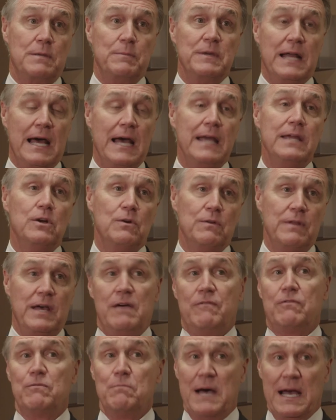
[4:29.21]
I mean, I hear
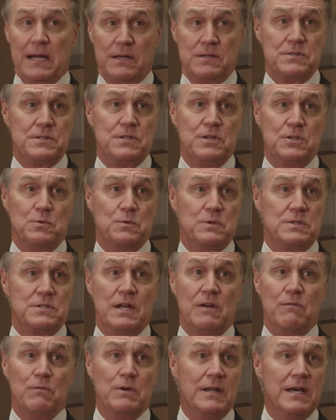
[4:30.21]
that from my constituents
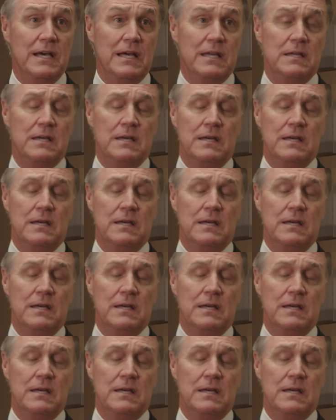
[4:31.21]
every day.